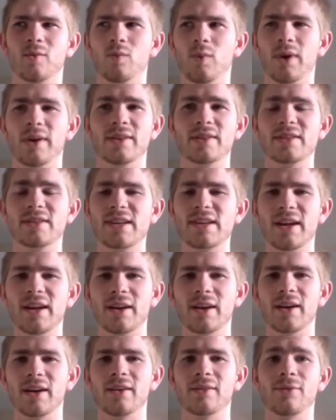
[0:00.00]
Wednesday
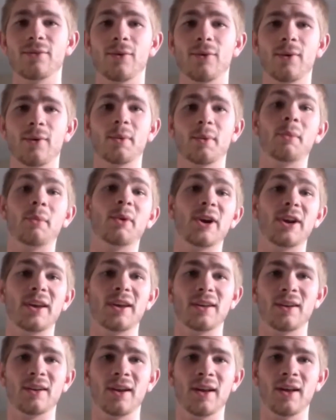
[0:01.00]
night for my
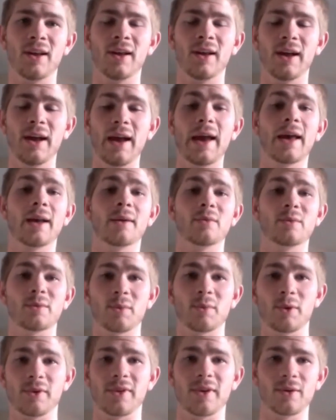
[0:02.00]
buddy Adam's
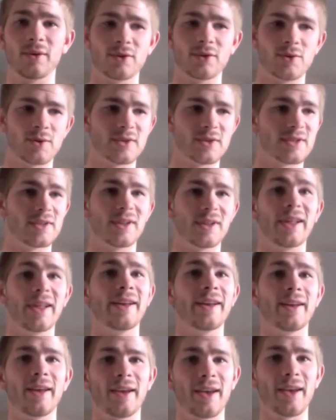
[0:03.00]
birthday, which was the
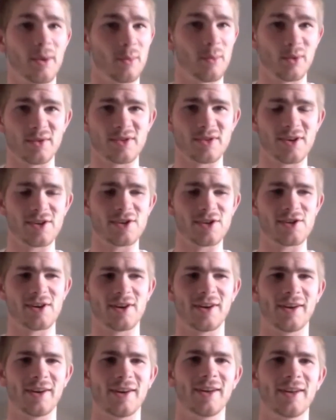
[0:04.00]
late night Kempo session I
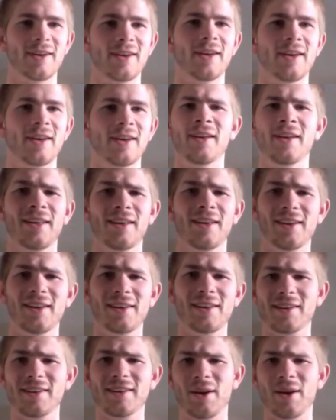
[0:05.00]
had. I
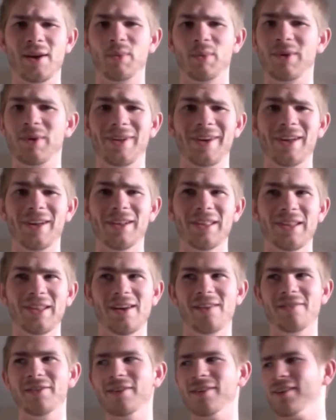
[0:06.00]
did Kempo at like
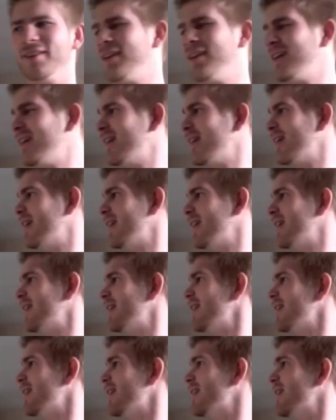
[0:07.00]
11,
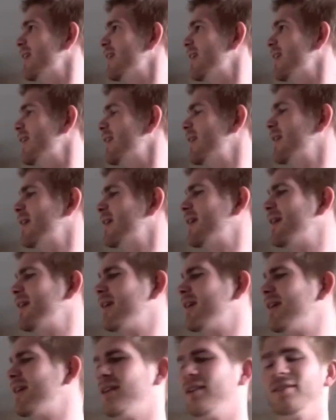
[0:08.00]
and
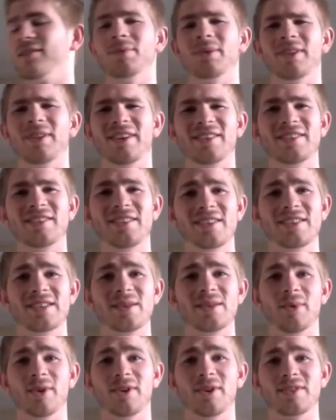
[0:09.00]
I spent like
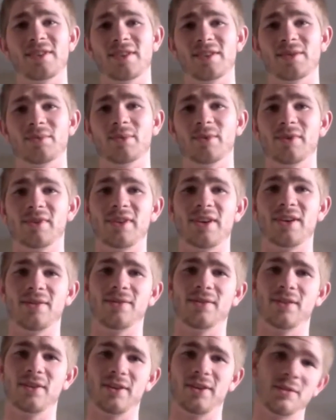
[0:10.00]
$60 on his birthday
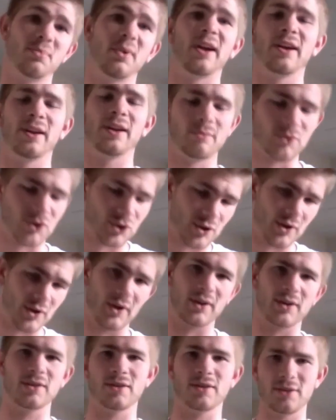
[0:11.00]
for like buying him
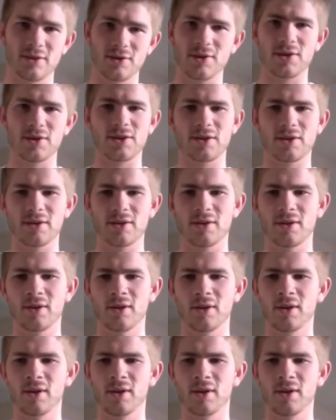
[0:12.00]
drinks, and just,